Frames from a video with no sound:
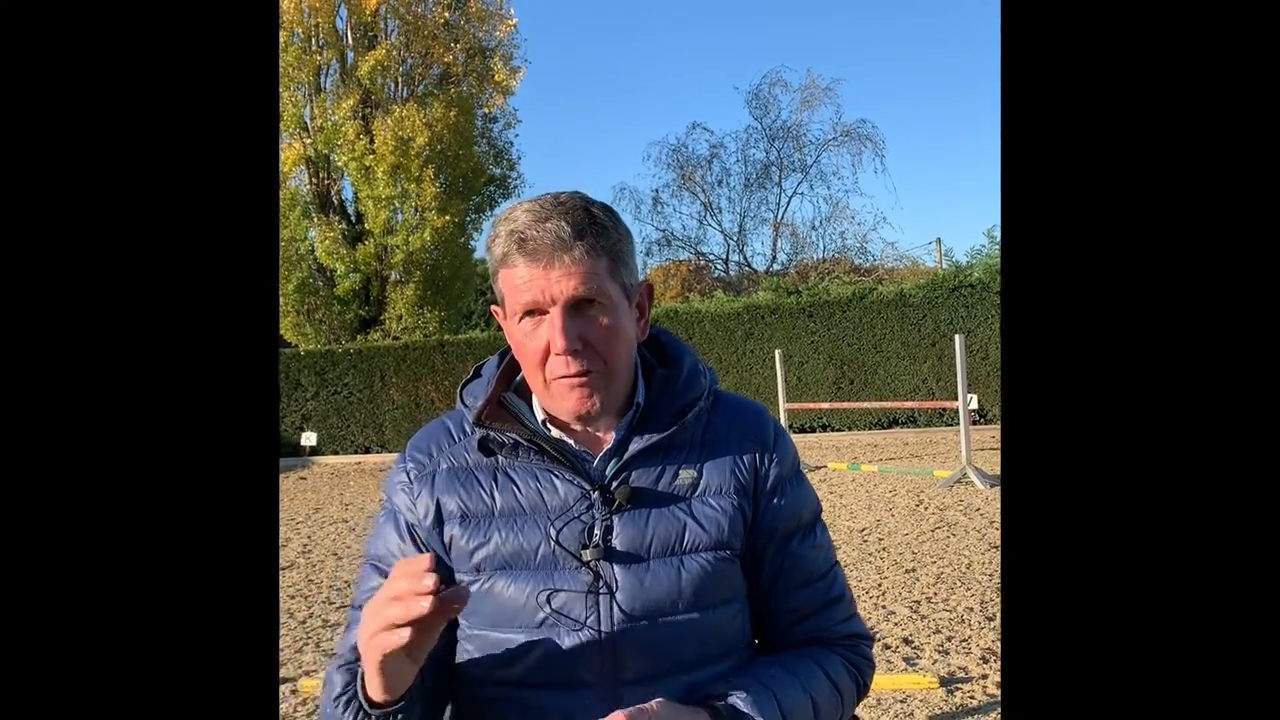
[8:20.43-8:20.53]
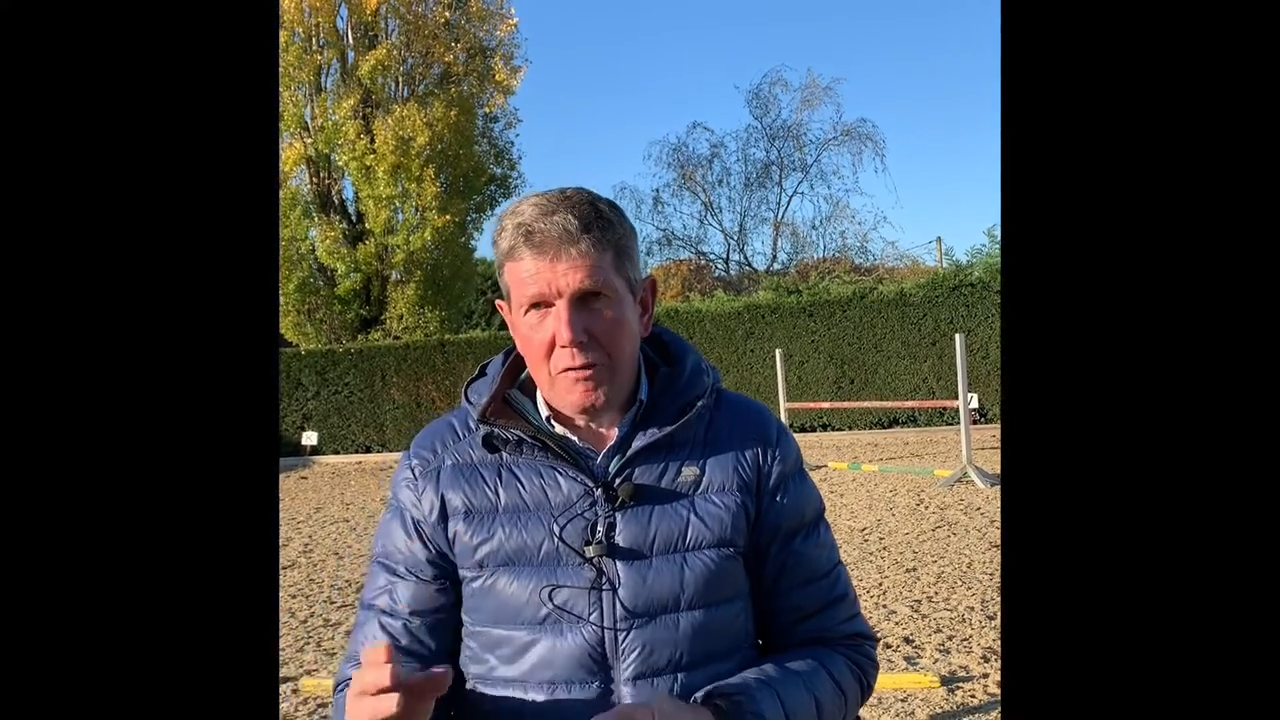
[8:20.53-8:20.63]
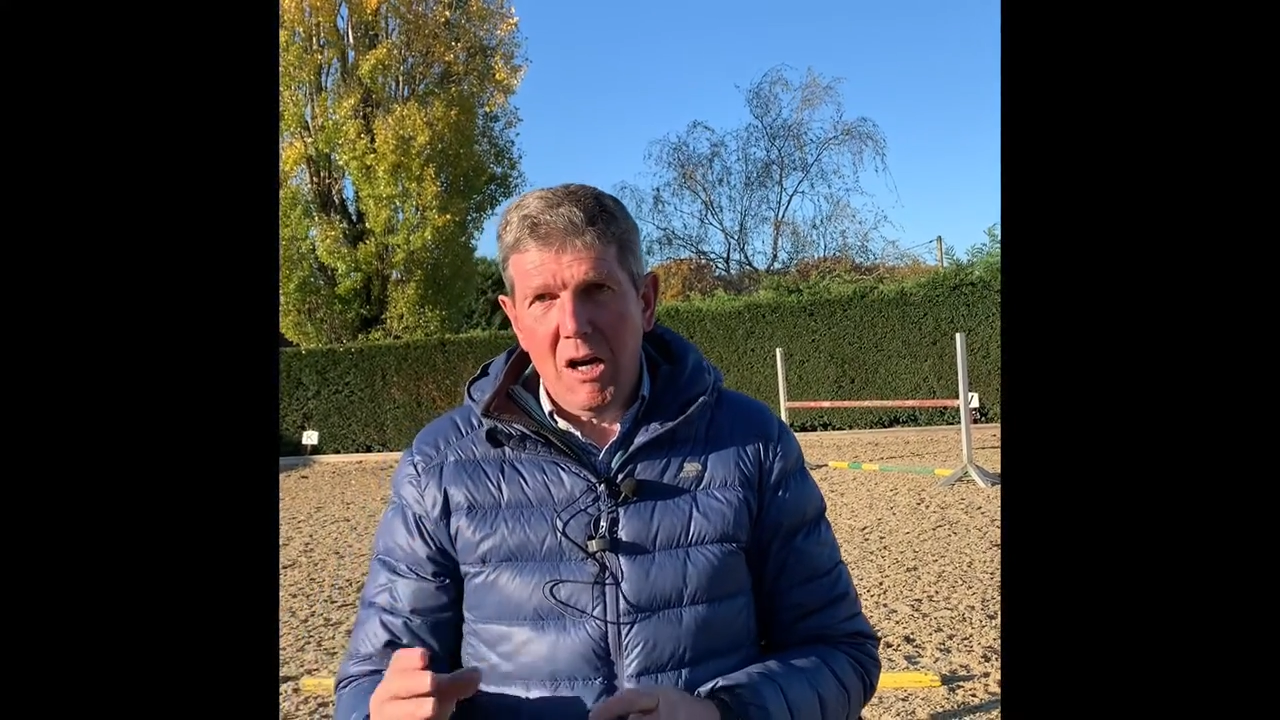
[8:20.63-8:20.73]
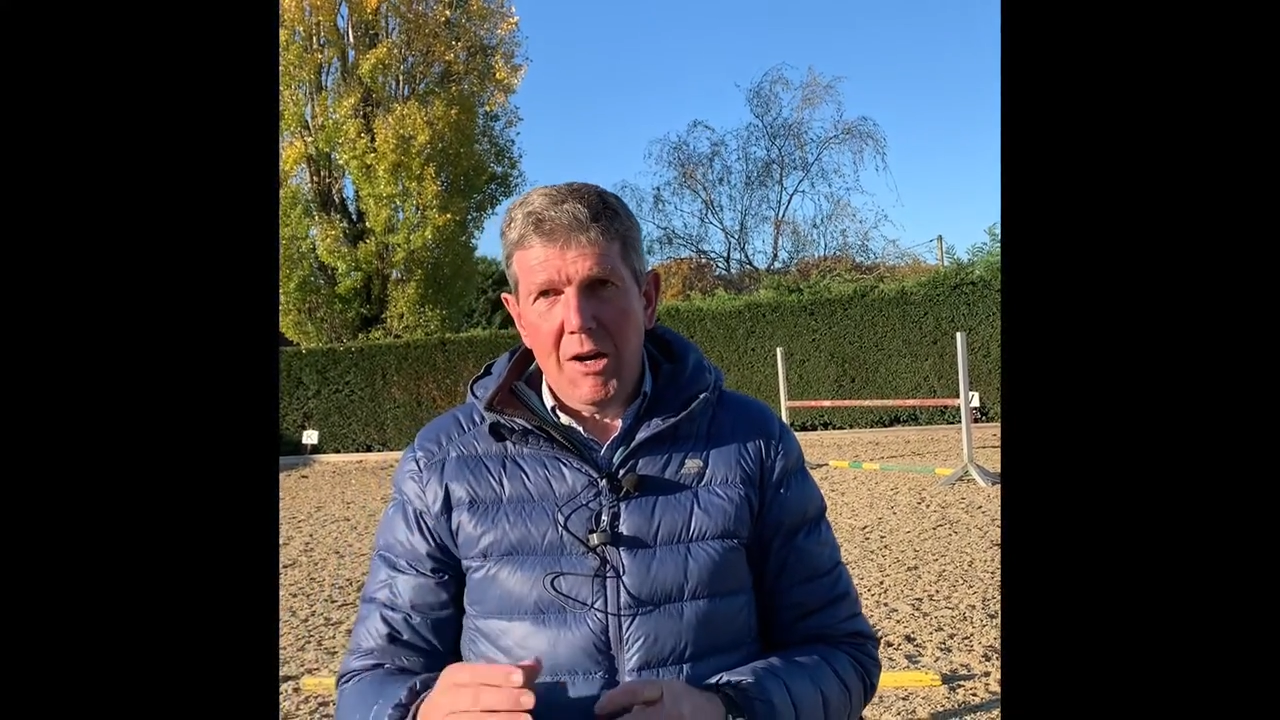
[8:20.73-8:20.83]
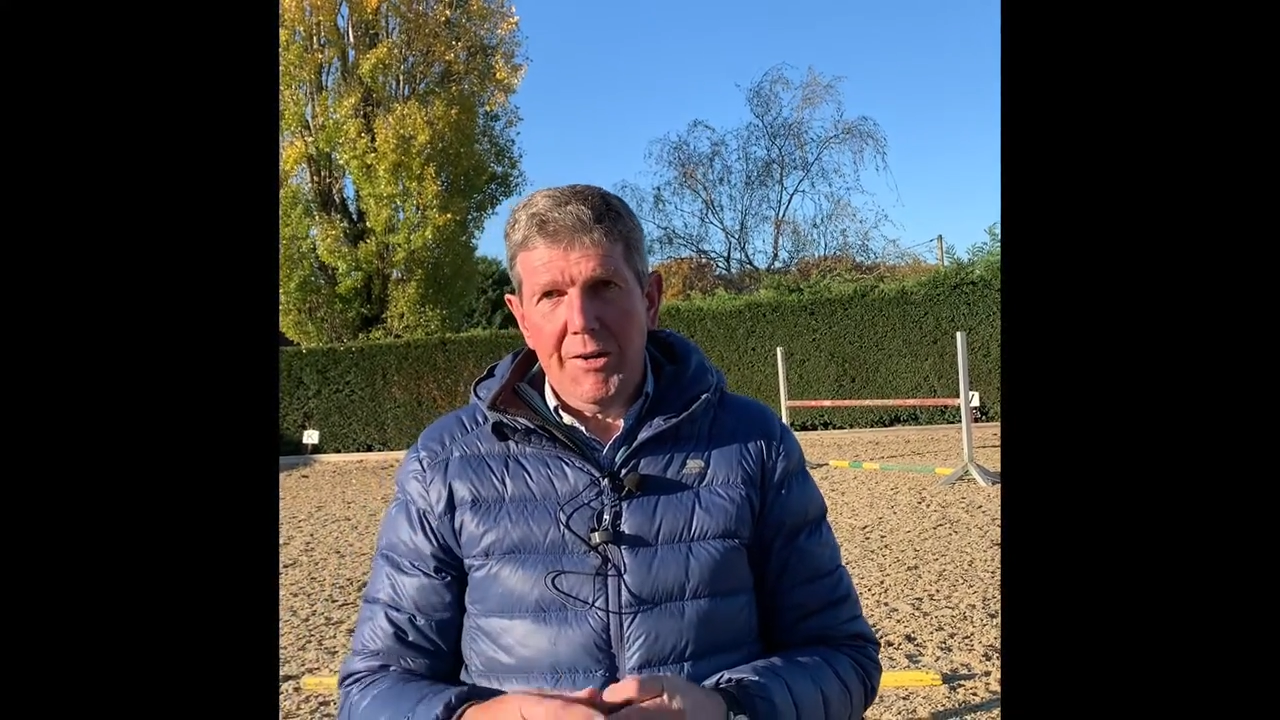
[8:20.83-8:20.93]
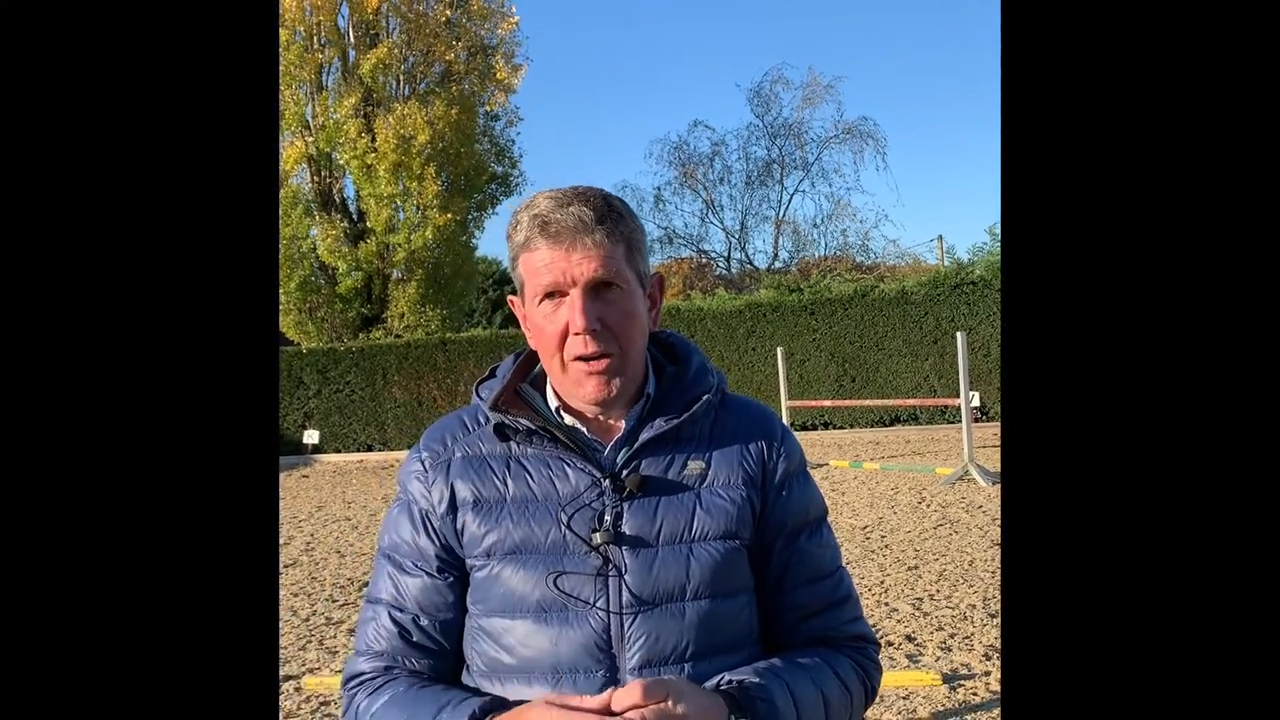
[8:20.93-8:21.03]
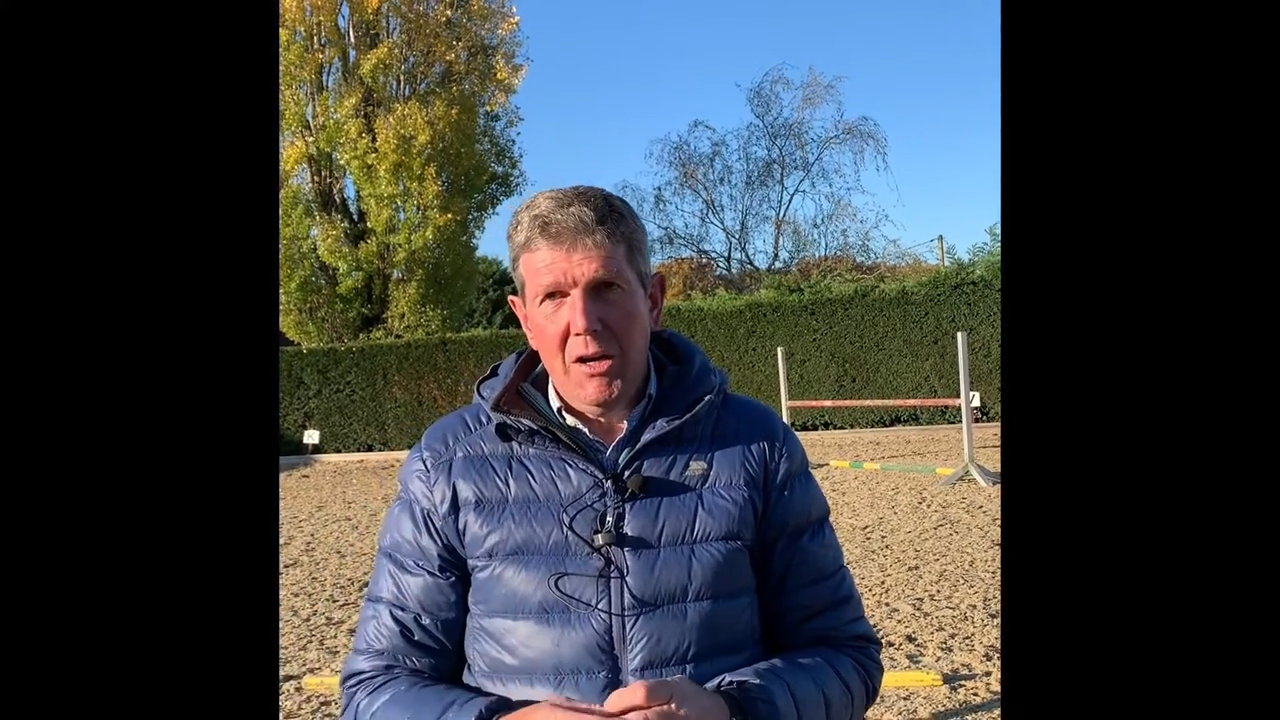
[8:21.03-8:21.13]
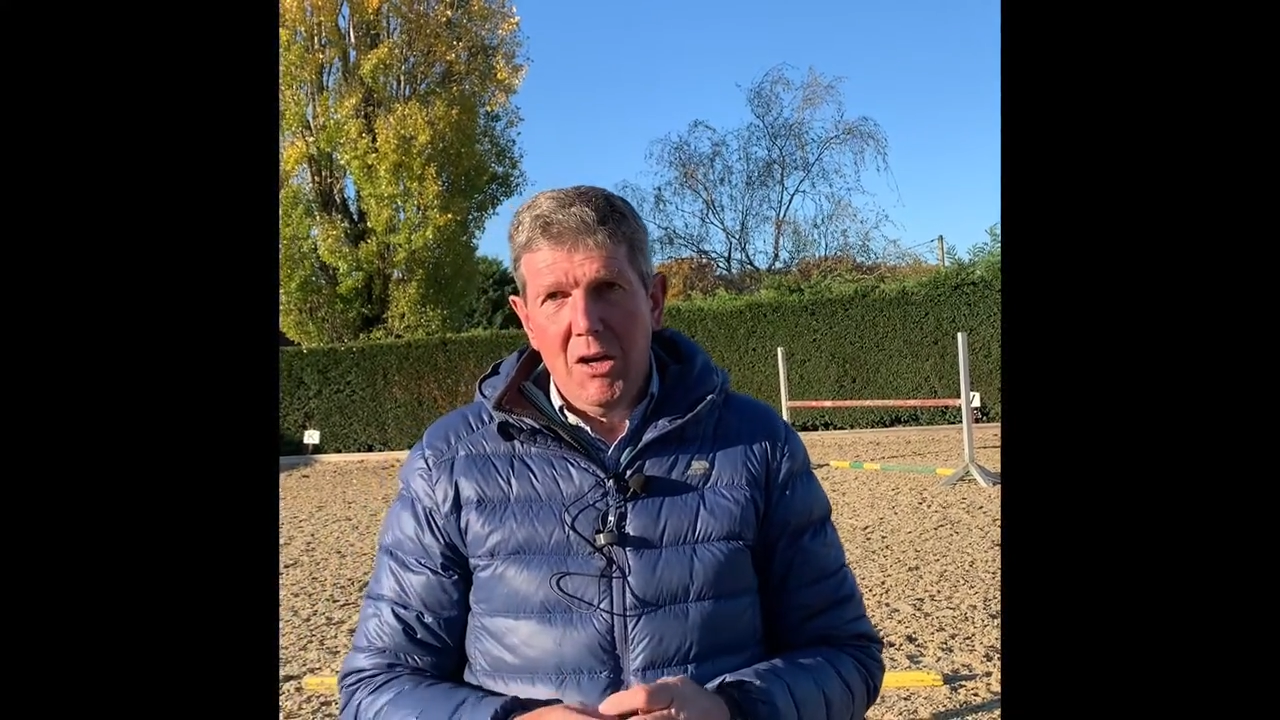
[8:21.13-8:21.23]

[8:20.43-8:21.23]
rider,